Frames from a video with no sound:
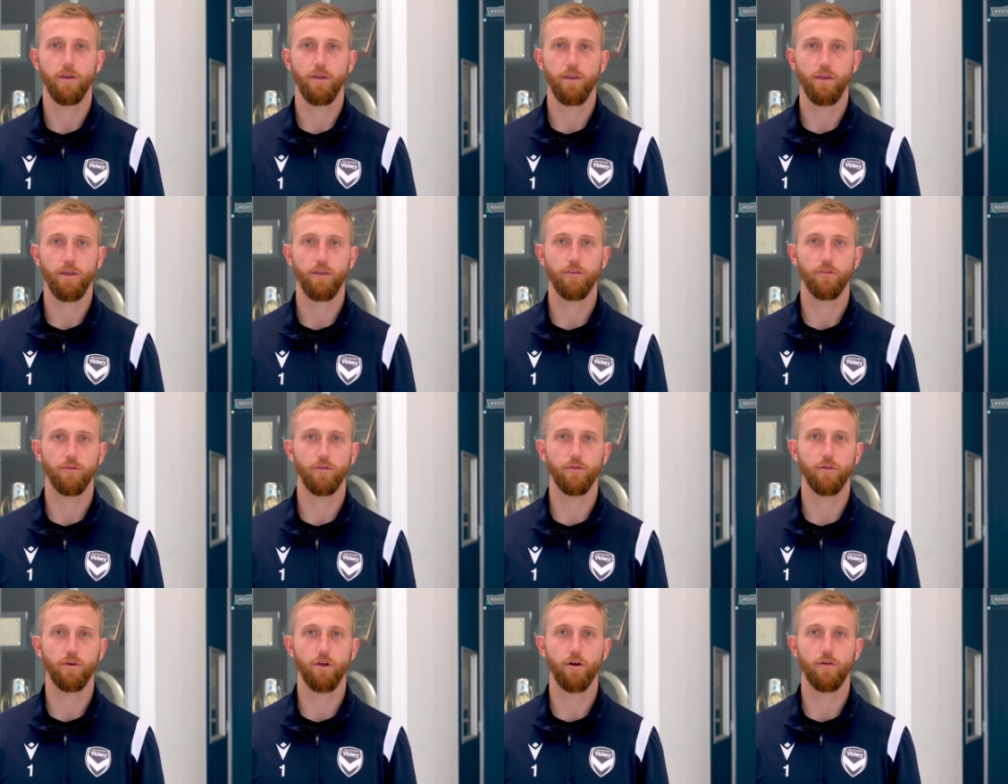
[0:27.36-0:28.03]

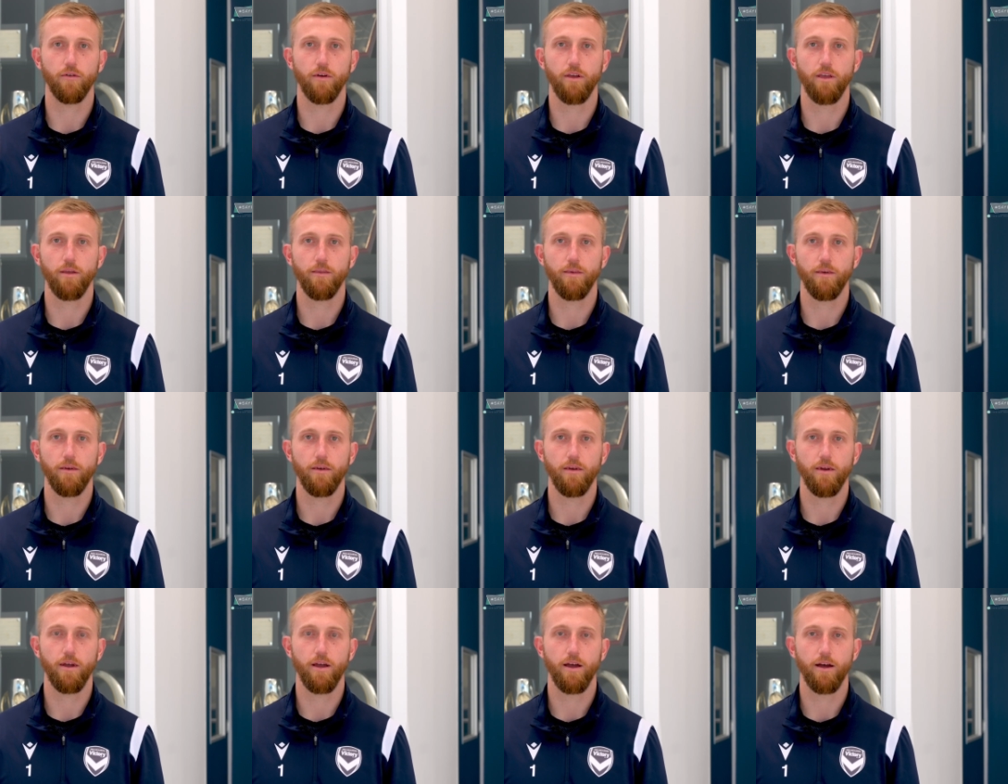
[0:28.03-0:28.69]
into a
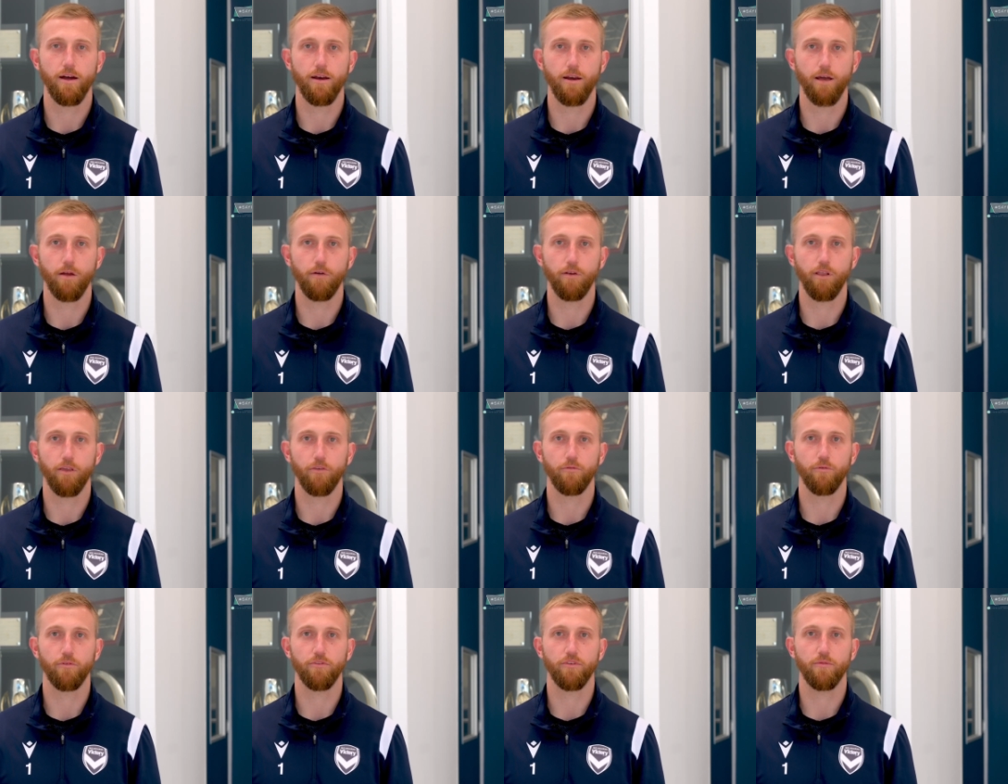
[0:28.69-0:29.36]
goalkeeper. No one
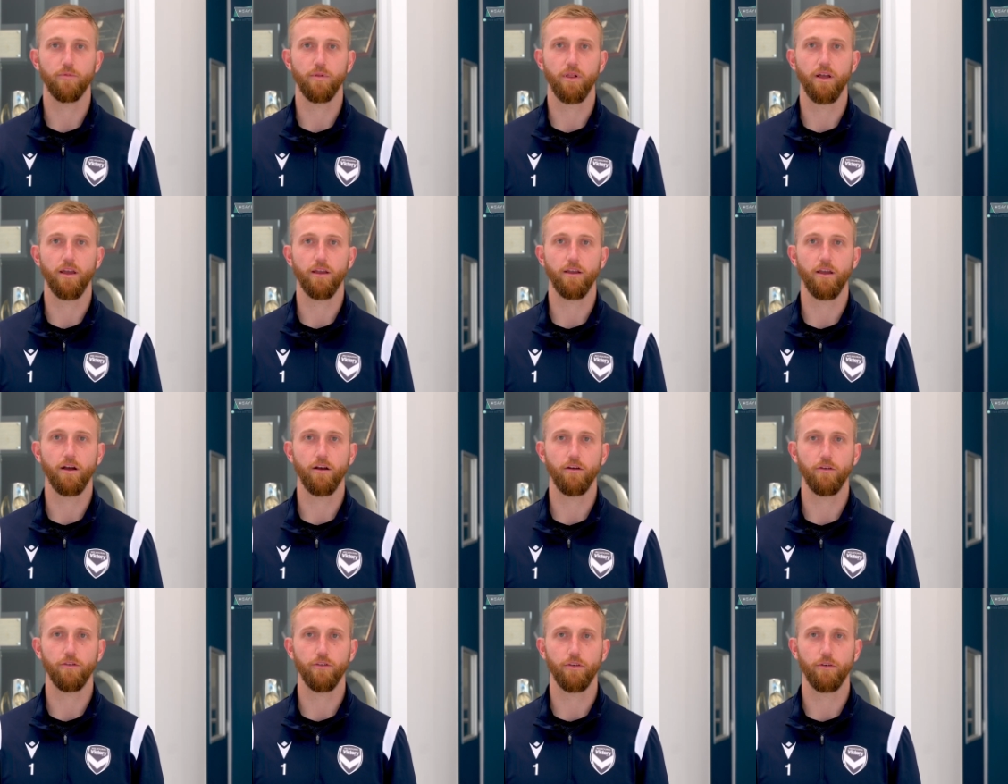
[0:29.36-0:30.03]
else wants to play in
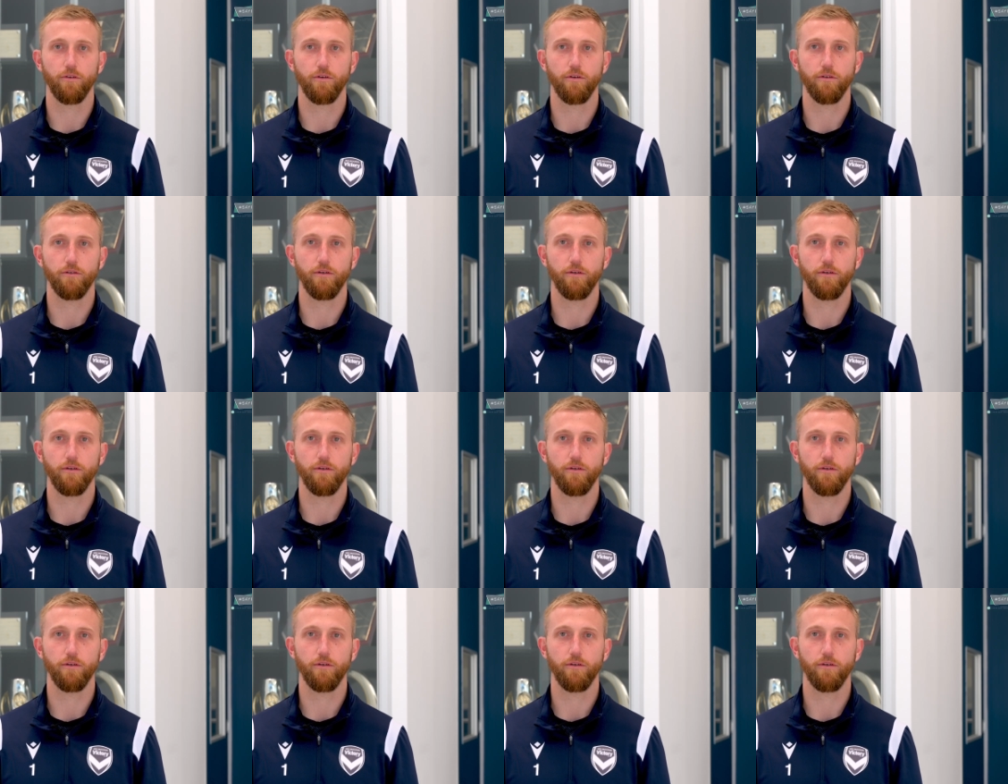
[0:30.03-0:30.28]
goal, so